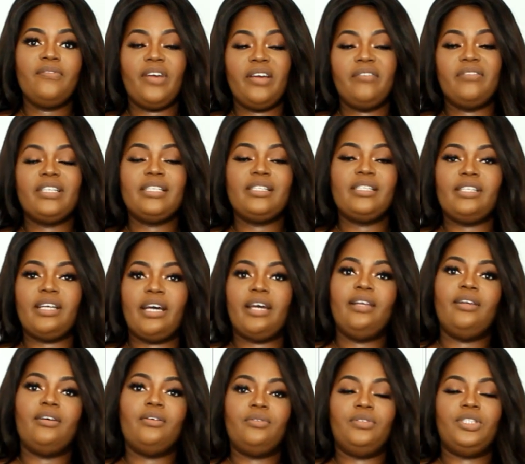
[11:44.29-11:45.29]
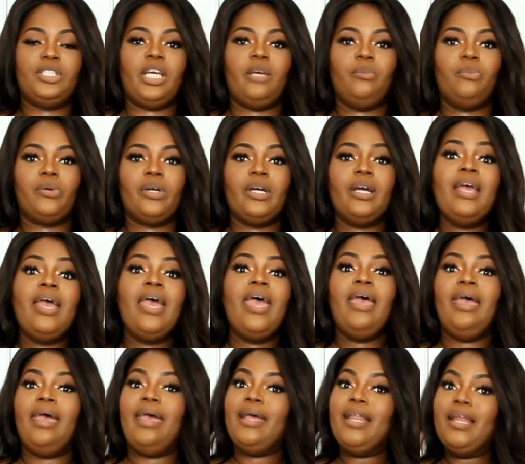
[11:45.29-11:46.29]
favorite style of shapewear,
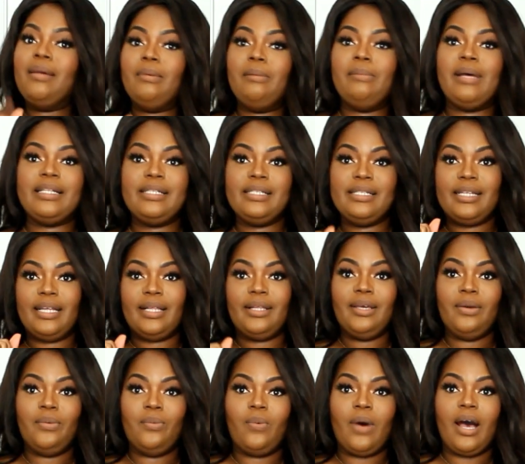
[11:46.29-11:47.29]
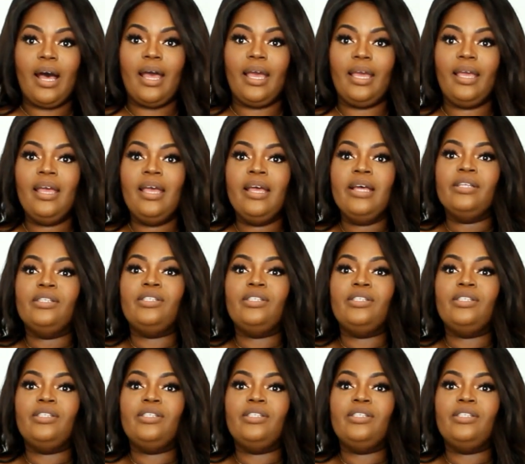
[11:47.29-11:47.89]
and I'm about to tell you why.